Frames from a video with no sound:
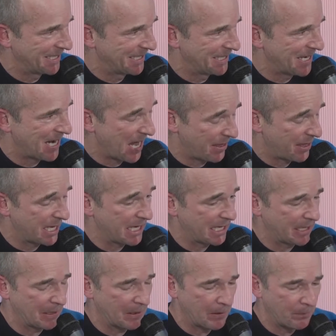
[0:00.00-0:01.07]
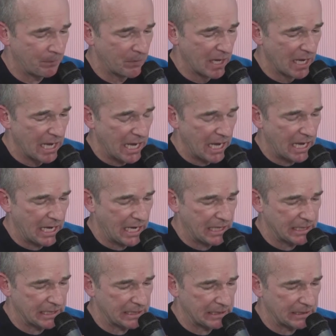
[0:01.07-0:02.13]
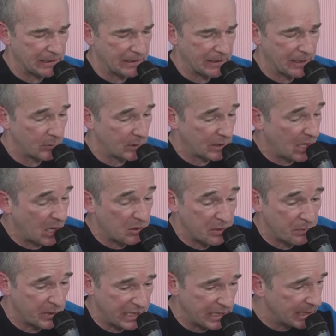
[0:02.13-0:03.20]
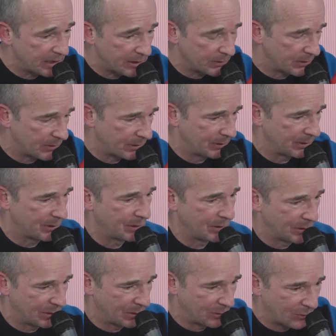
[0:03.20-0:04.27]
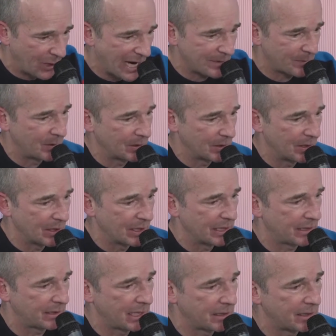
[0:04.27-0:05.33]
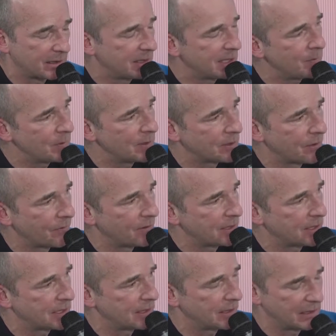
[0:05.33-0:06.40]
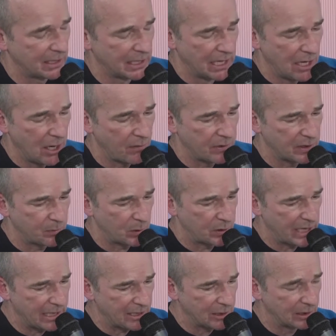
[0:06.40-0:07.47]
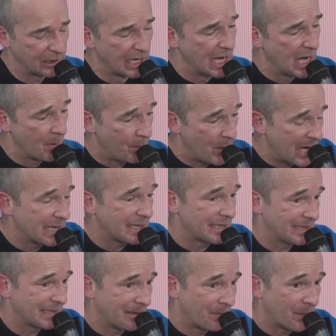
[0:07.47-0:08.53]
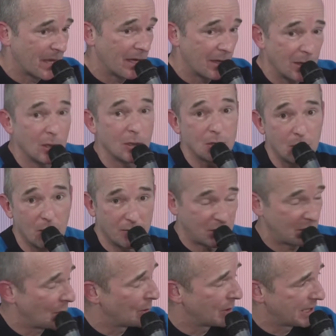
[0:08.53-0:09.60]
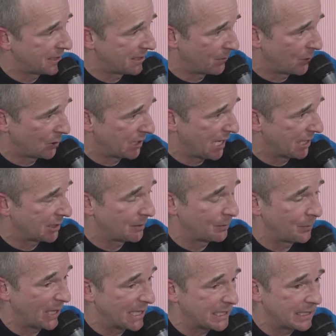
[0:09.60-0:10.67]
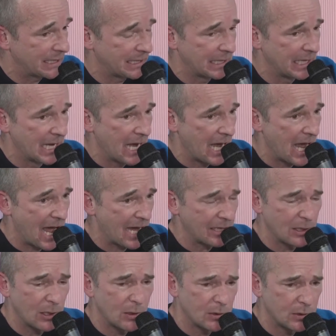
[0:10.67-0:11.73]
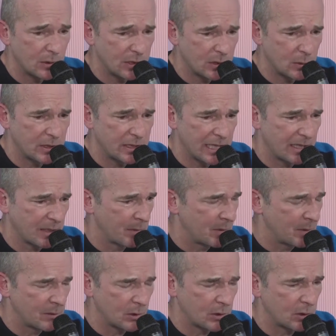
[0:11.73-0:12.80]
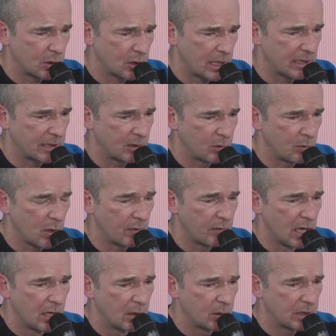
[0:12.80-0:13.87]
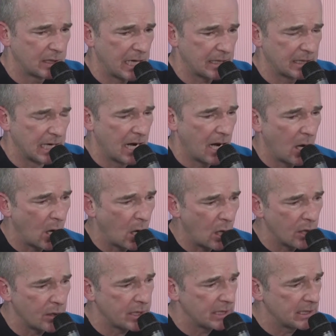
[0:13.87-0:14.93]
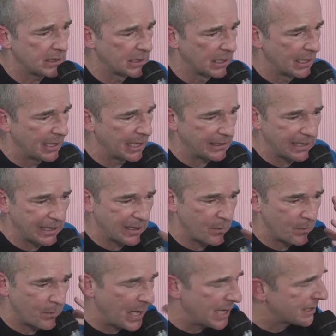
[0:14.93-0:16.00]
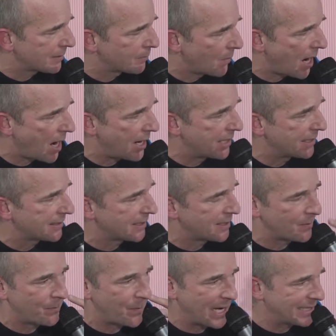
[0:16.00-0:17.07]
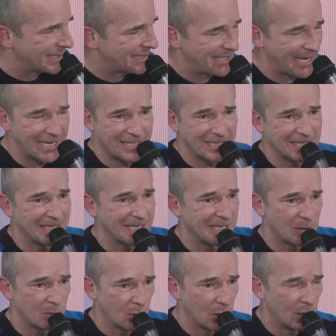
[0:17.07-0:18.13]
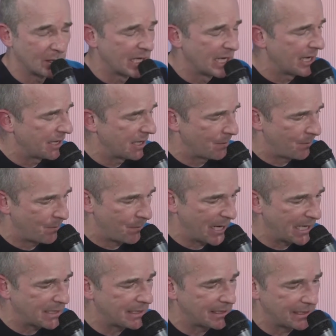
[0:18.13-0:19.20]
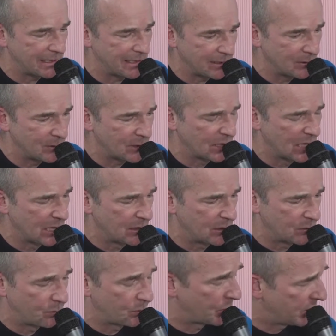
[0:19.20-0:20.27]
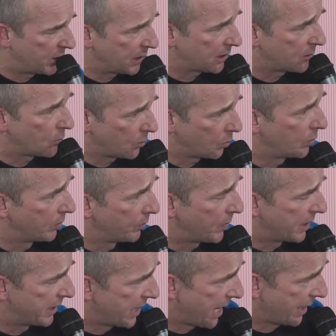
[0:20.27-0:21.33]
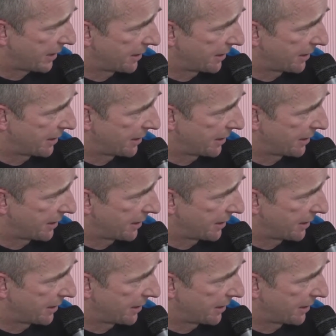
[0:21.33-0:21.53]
I think, and we're only beginning to grasp the deepness of this potential. But those who have shown us the potential, basically, I don't know who said that. Maybe it was Shoshana Zuboff who said all these like the best minds and the best data in the world, they're basically used to predict what we will buy next.